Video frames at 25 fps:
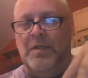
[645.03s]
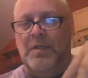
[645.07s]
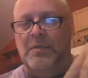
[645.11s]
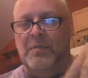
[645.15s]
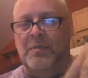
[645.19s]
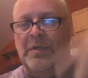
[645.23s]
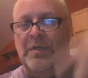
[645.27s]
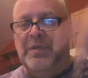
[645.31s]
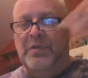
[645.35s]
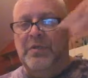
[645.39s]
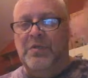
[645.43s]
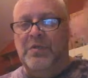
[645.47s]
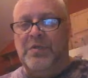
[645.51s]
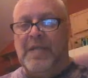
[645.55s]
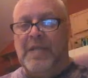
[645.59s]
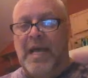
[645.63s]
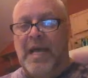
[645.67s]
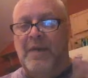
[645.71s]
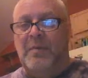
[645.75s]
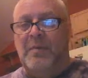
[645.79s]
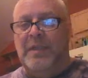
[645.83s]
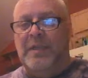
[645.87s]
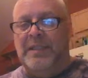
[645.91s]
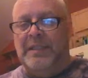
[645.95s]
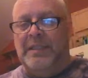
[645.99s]
We used that
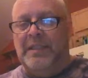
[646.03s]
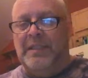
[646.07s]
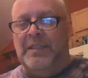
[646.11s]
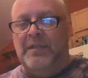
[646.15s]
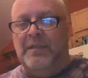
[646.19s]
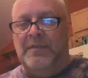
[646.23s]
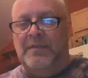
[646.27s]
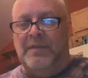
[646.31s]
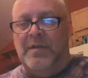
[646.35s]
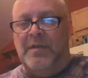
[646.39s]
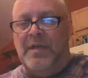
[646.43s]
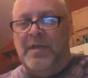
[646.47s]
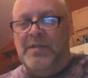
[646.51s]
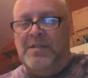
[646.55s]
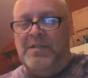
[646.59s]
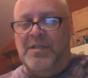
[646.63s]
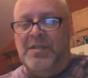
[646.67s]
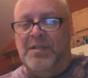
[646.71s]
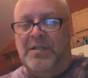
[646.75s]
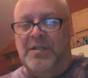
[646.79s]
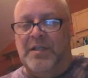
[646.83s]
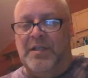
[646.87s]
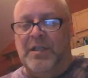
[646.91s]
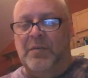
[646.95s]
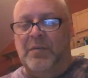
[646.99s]
one year for our
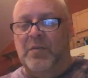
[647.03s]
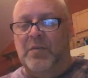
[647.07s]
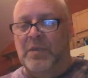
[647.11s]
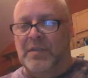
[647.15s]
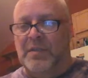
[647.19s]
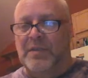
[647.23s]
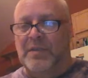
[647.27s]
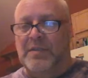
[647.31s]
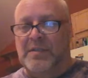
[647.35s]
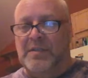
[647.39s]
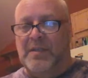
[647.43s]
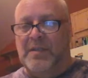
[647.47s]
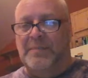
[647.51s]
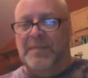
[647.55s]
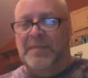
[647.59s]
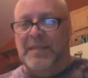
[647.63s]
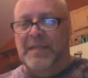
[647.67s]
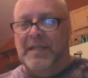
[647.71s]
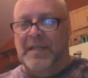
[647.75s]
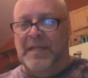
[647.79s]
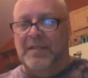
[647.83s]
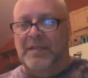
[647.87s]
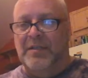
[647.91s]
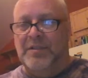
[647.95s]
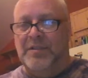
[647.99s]
turkey. One something
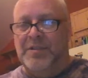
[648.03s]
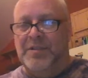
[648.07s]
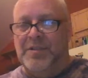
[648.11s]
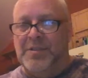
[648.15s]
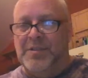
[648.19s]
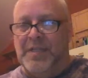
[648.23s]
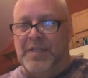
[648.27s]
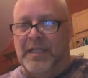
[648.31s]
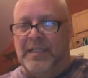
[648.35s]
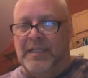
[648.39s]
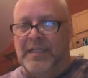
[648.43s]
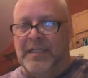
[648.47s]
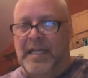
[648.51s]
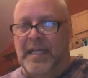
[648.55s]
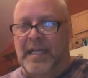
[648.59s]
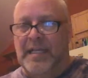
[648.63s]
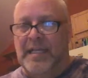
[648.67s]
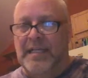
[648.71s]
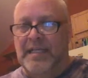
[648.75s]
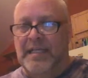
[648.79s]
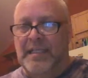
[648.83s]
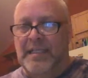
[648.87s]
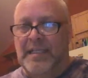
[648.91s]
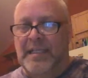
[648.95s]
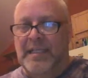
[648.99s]
that looked just like that.
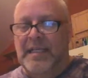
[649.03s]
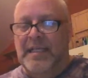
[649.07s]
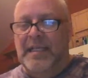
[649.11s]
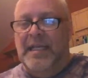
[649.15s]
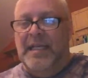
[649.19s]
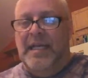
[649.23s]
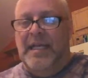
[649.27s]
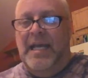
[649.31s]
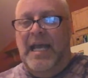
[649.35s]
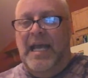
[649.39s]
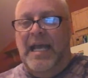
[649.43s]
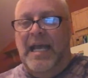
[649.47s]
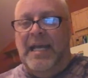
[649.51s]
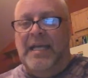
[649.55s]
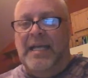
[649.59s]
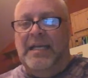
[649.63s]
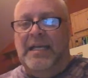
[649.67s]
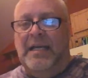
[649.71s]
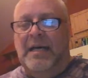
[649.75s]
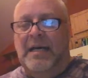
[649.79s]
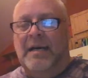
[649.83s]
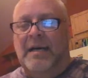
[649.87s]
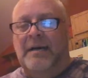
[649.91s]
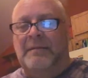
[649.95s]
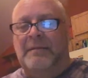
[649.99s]
And
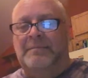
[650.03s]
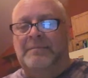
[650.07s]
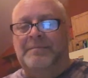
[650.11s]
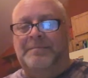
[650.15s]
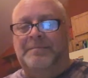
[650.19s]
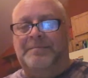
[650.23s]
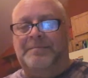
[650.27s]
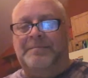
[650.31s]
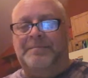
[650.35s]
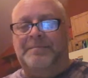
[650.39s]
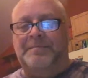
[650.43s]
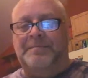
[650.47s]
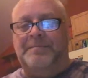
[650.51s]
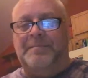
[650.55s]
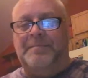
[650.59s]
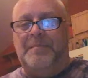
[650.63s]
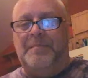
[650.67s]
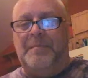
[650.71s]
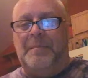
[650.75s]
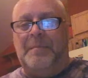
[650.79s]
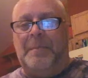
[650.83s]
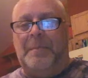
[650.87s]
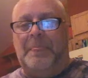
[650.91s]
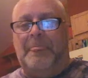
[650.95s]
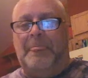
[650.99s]

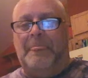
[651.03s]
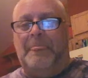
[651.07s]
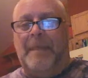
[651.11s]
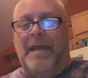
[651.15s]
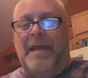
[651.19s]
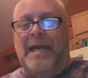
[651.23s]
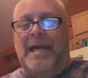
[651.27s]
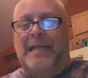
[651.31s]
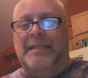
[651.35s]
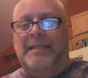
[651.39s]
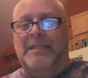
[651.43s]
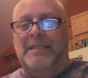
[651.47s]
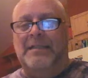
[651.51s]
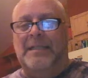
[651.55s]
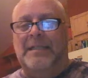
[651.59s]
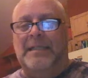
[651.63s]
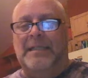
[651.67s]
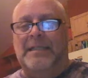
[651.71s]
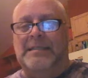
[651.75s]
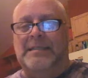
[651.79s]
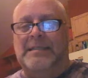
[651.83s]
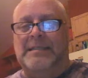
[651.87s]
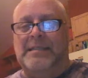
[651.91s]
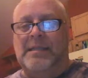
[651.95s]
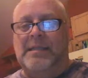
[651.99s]
I know
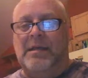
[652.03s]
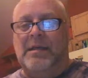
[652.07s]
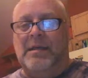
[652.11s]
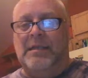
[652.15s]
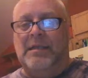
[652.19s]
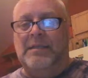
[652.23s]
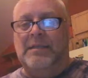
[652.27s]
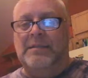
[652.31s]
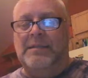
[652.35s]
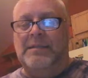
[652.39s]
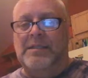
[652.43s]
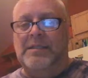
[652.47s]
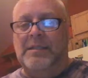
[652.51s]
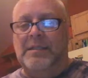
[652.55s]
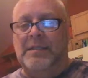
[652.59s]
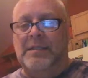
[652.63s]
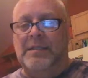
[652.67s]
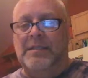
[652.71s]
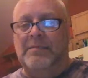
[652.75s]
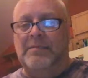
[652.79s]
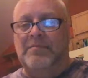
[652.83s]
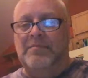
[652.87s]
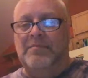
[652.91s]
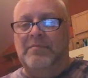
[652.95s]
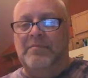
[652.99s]
that it's hard
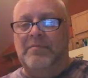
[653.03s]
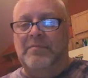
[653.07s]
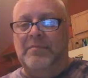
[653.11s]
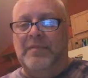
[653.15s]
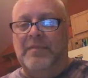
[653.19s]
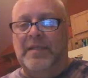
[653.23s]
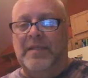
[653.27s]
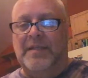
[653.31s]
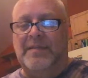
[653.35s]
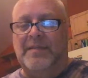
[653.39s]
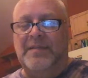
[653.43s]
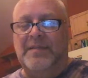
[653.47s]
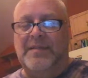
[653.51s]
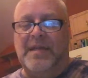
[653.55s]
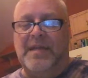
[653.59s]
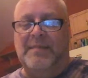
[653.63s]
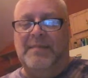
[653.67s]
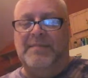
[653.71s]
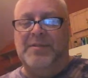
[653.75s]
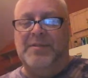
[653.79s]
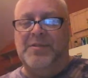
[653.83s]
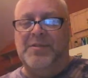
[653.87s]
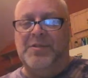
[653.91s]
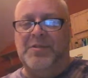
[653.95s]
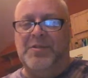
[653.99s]
to get the
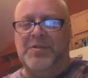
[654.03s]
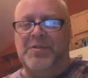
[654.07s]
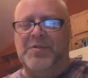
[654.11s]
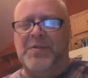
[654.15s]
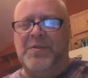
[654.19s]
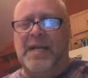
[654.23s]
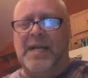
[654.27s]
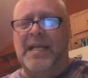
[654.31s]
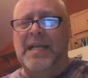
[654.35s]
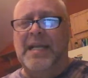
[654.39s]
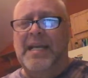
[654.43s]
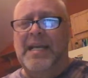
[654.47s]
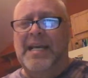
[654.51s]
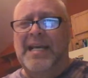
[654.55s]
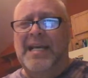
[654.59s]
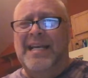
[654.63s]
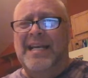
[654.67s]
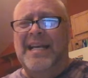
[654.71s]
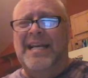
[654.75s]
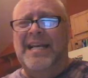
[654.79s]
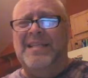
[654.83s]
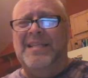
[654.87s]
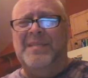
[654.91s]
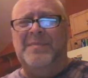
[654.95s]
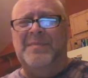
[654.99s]
temperature just right.
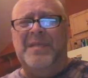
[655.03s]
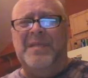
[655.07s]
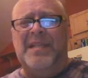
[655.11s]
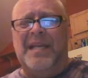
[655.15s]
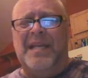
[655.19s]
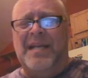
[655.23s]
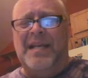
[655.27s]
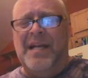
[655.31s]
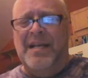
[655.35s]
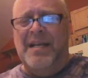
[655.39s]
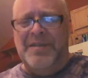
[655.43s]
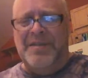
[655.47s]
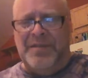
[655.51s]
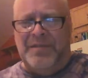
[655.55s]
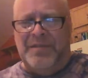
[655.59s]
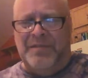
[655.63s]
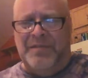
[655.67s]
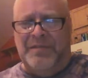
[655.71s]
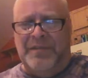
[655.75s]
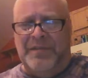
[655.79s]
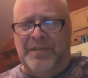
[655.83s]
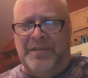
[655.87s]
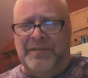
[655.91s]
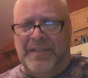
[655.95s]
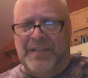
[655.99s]
Has to be like
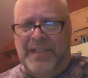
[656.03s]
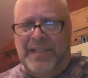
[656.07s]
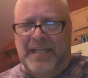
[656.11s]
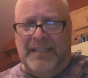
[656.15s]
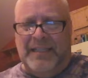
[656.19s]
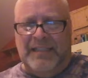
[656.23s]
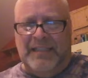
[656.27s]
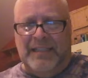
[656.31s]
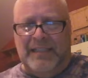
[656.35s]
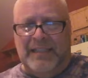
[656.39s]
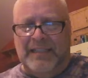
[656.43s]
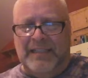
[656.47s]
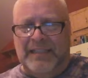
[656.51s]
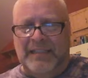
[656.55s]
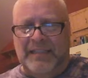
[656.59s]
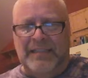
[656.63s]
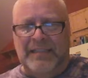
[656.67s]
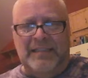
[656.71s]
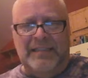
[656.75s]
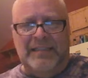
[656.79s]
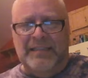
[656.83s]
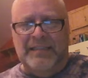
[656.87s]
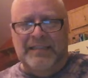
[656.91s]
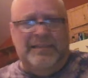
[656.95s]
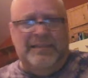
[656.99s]
150, I think,
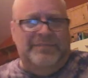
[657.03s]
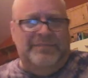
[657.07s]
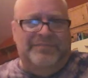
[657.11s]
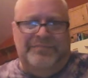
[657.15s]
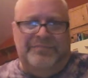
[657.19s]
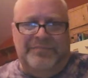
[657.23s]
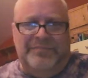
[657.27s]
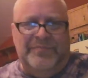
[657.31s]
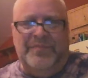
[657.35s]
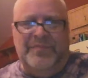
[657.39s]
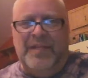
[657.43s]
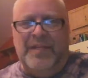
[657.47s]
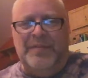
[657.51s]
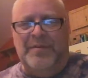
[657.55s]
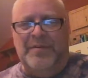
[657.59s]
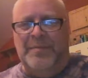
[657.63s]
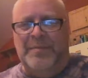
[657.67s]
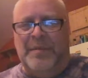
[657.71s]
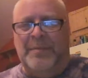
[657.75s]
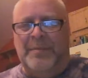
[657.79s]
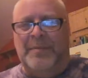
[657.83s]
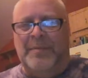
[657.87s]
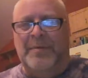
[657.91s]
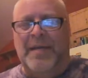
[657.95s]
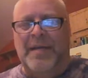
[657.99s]
if I
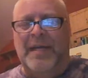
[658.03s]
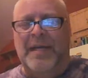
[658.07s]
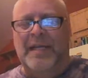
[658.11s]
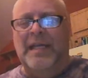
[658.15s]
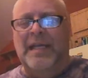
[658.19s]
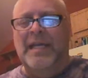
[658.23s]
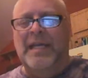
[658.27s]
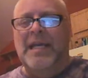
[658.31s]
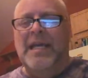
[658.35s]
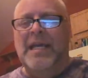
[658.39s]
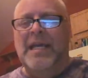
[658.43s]
remember right.